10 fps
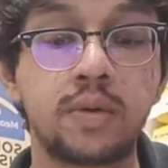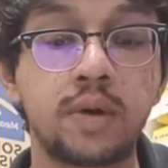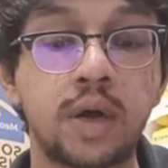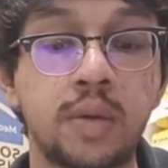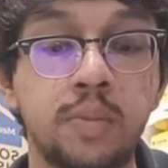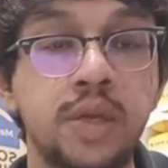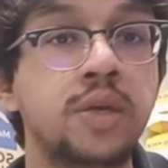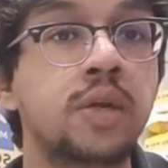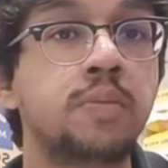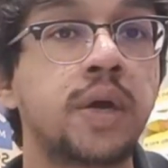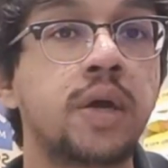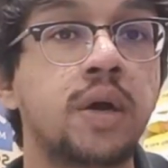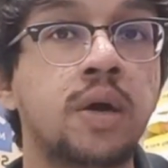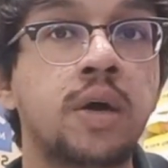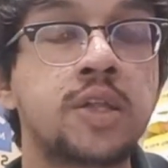I'm Indian by
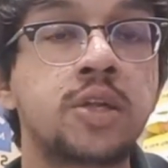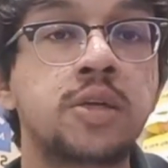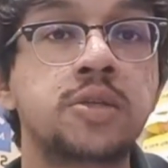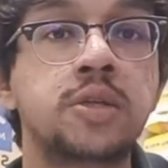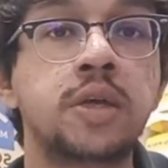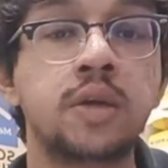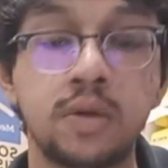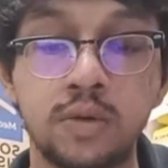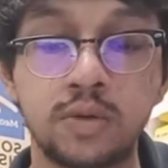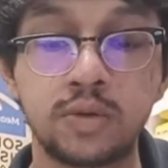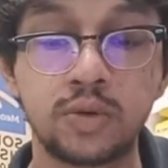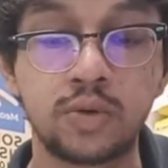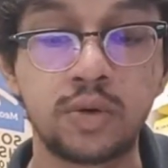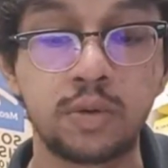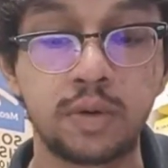ethnicity.
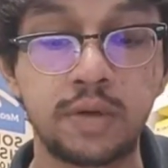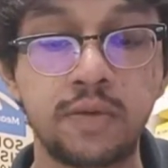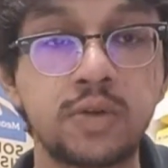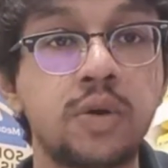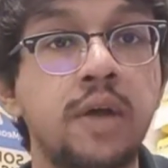So even though I